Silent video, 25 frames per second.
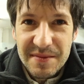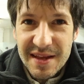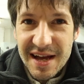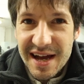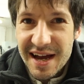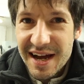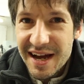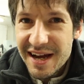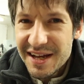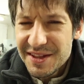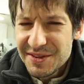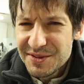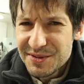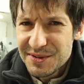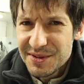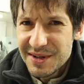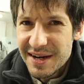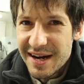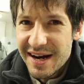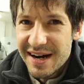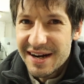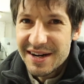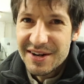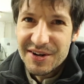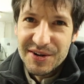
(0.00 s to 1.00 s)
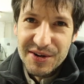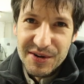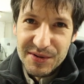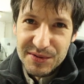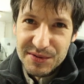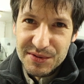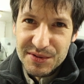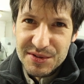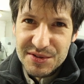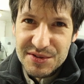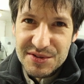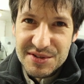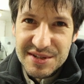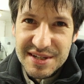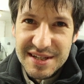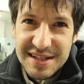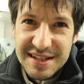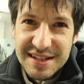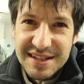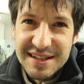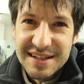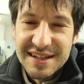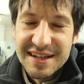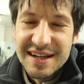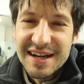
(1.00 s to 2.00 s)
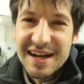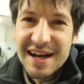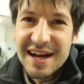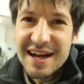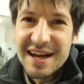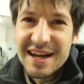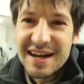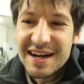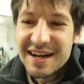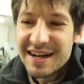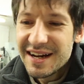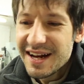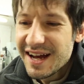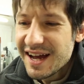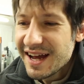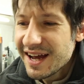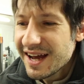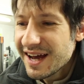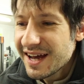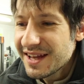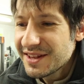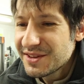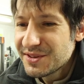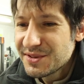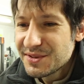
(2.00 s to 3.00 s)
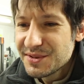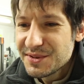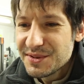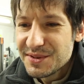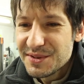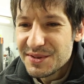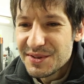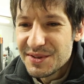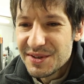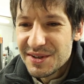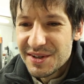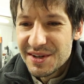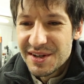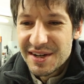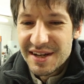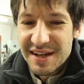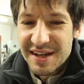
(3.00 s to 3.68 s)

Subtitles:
had to learn how to use it. I had to